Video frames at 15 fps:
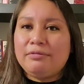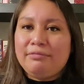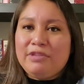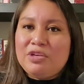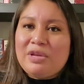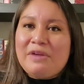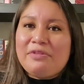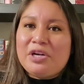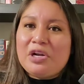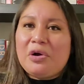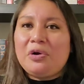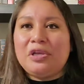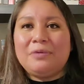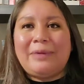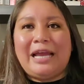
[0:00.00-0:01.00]
you never
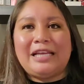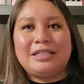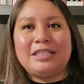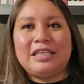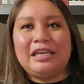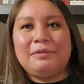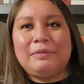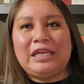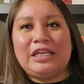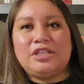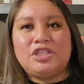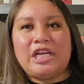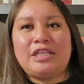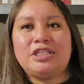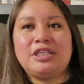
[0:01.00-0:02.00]
know, you might see me
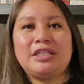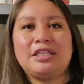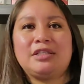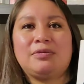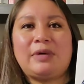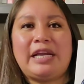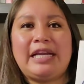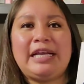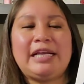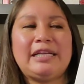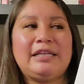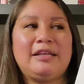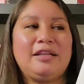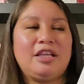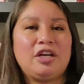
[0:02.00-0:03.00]
changing this rating
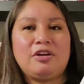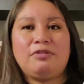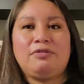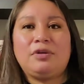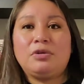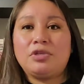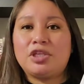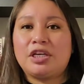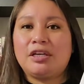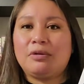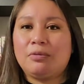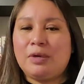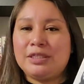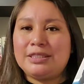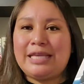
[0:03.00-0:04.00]
in the near
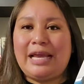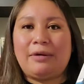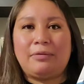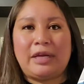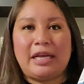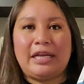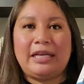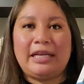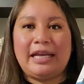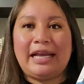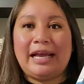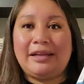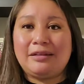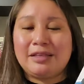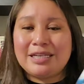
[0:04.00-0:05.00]
future once I read it
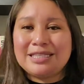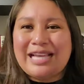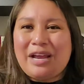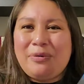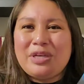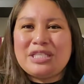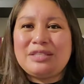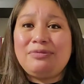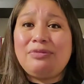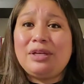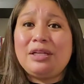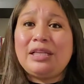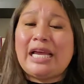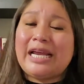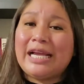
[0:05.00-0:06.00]
again, because I always
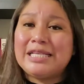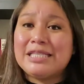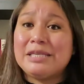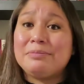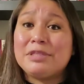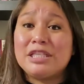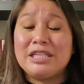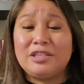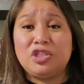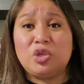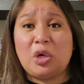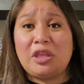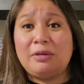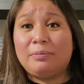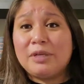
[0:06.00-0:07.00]
feel like I seem to
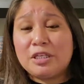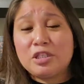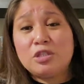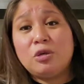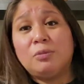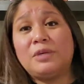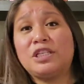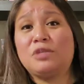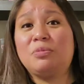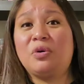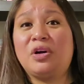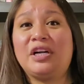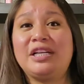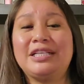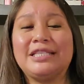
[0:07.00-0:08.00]
enjoy the book so much
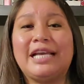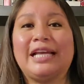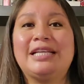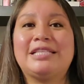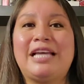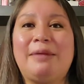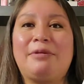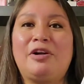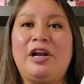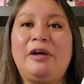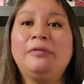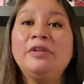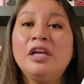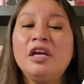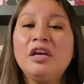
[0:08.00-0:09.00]
more the second time
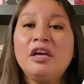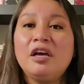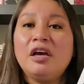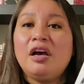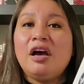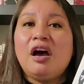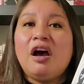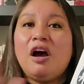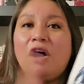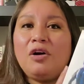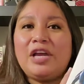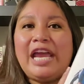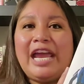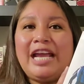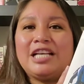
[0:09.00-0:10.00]
around.
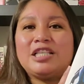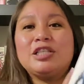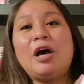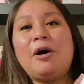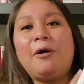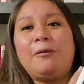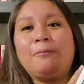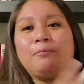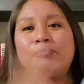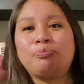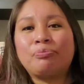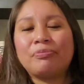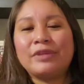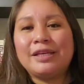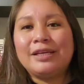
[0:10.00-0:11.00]
Okay, so
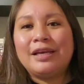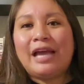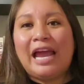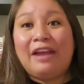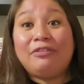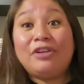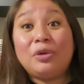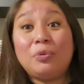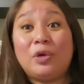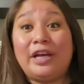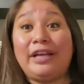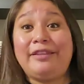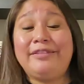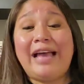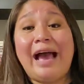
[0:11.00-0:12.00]

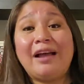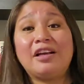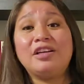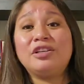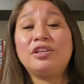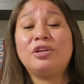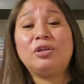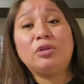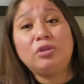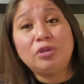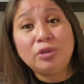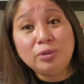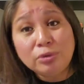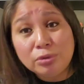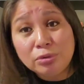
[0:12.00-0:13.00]
everyone, that
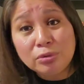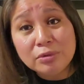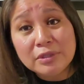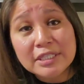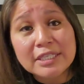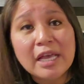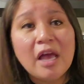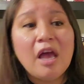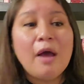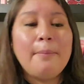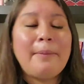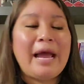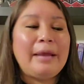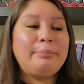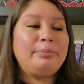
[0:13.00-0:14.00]
concludes
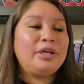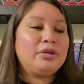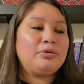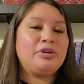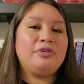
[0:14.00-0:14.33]
my book